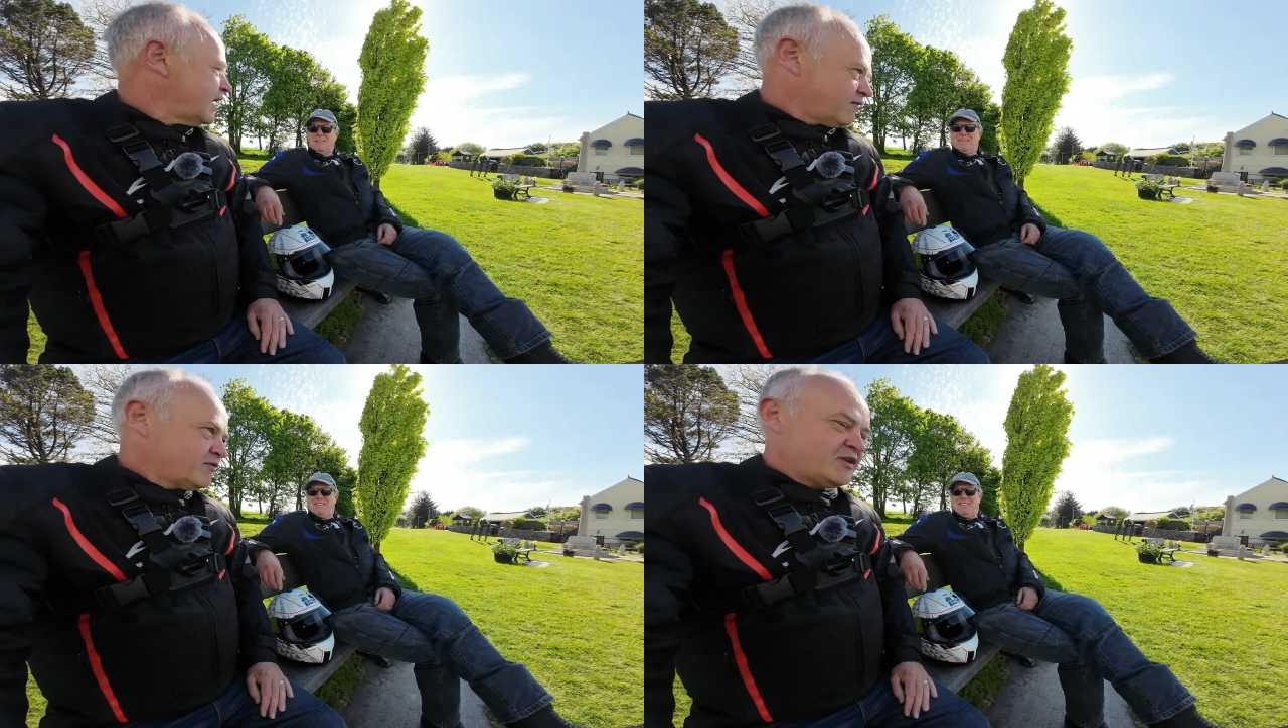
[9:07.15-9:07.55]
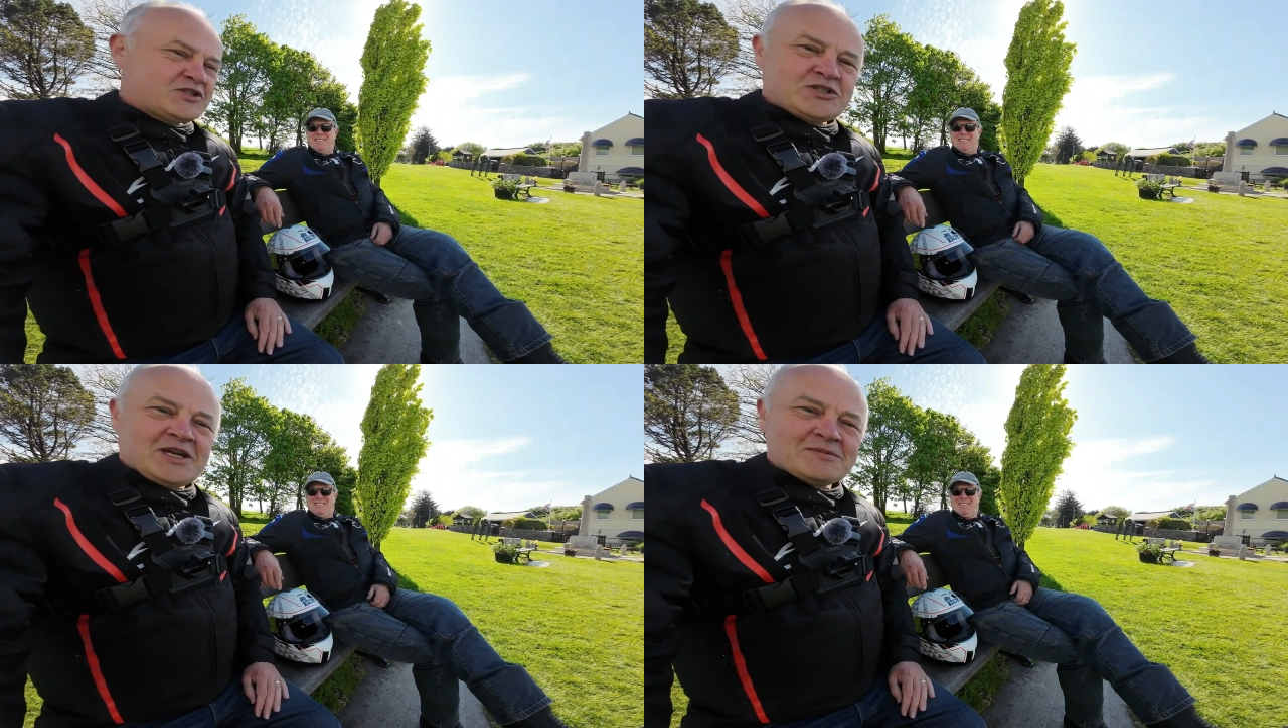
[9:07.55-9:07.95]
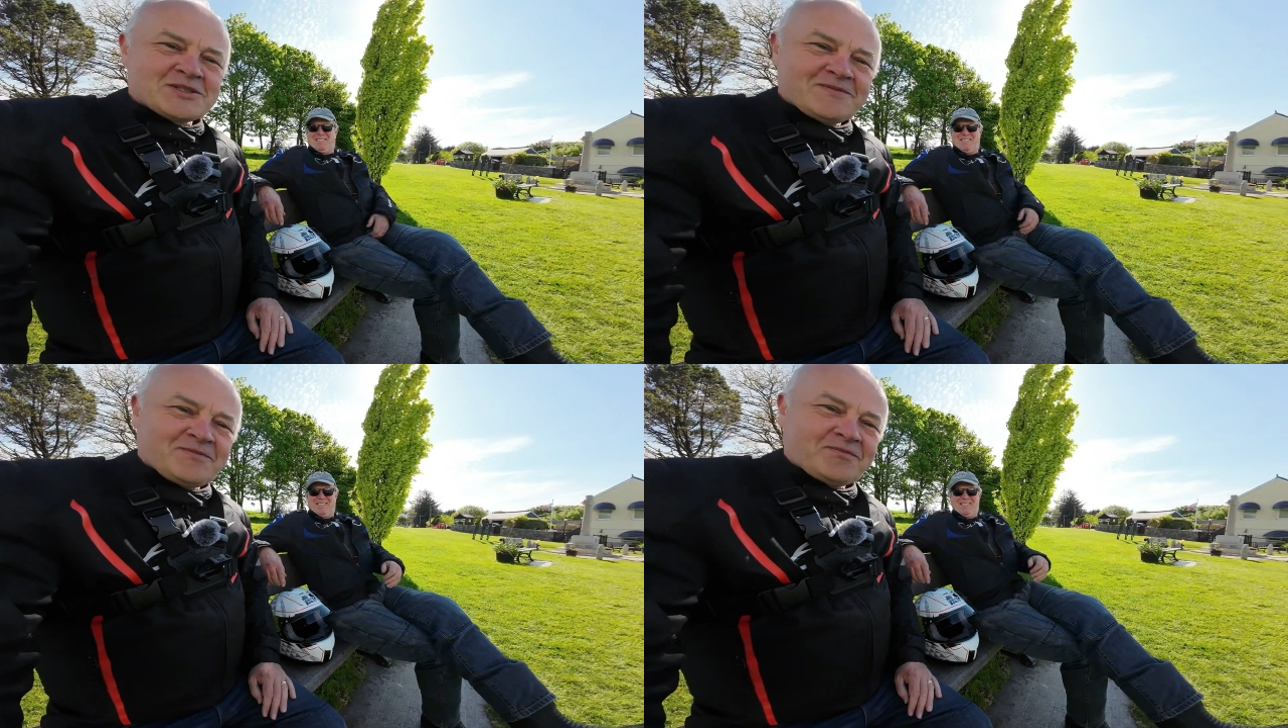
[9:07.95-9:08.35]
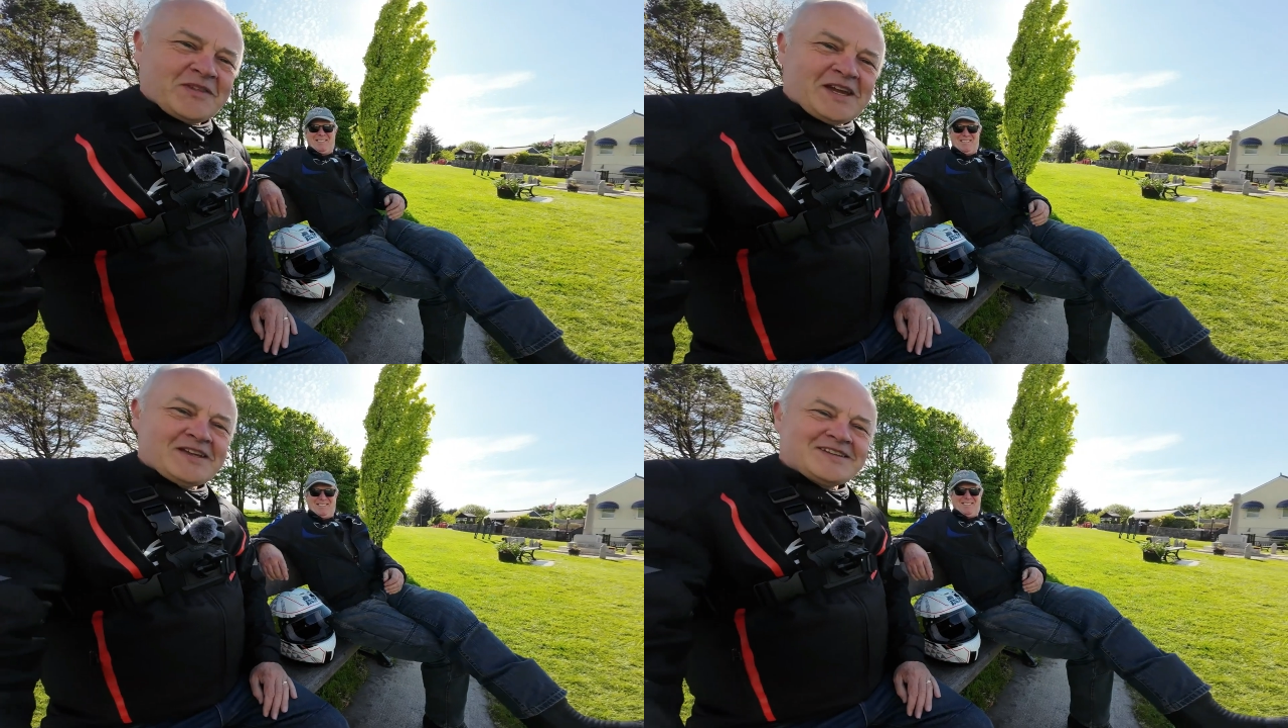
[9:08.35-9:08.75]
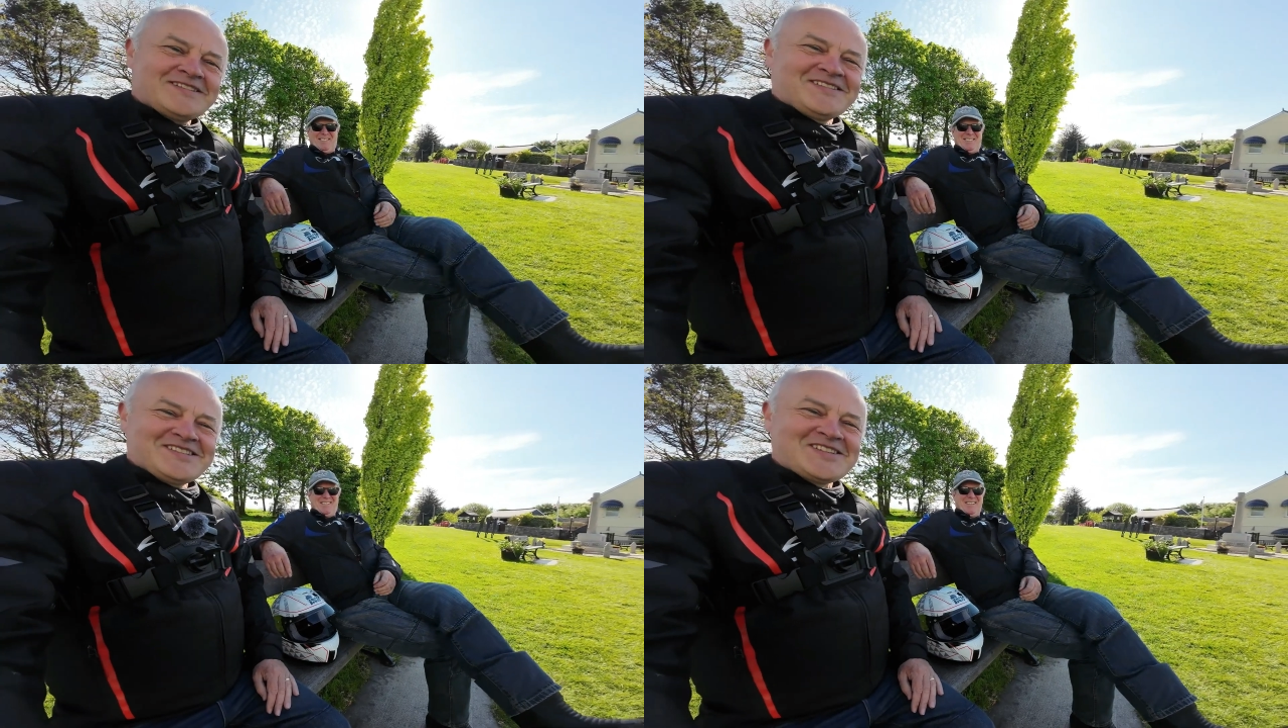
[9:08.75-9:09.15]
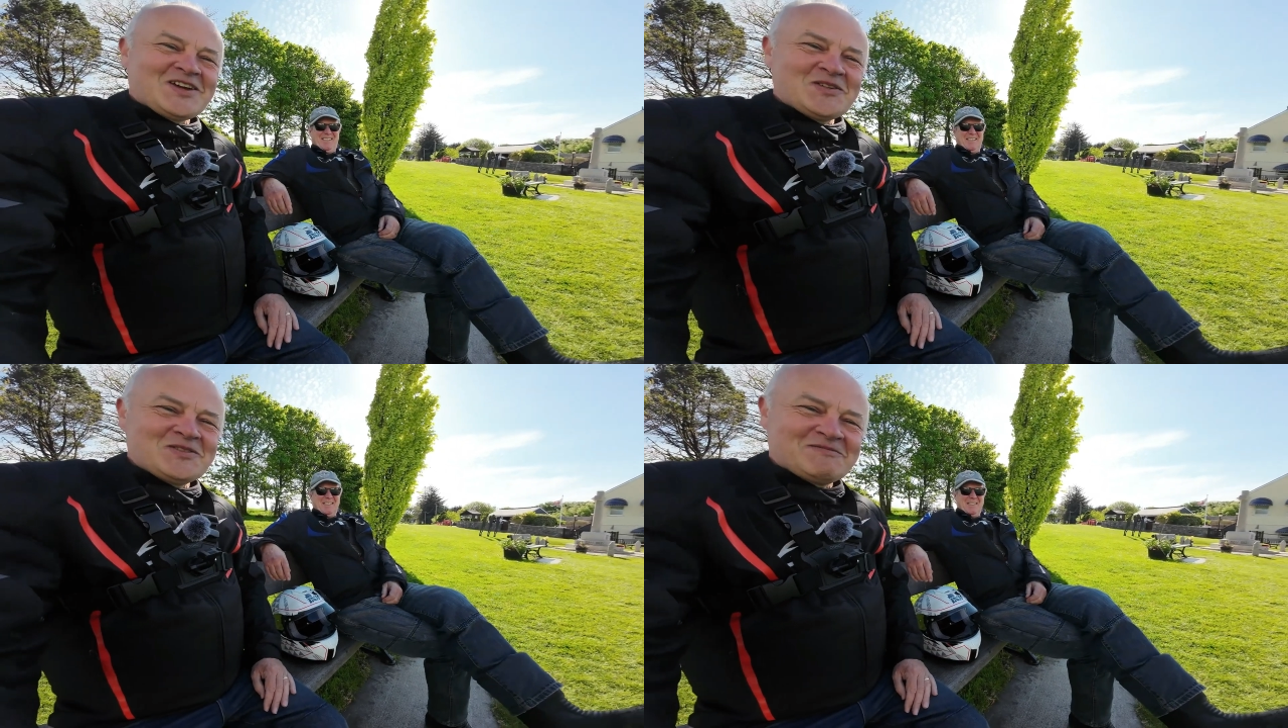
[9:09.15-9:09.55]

Yeah, fish and chips. Yeah. So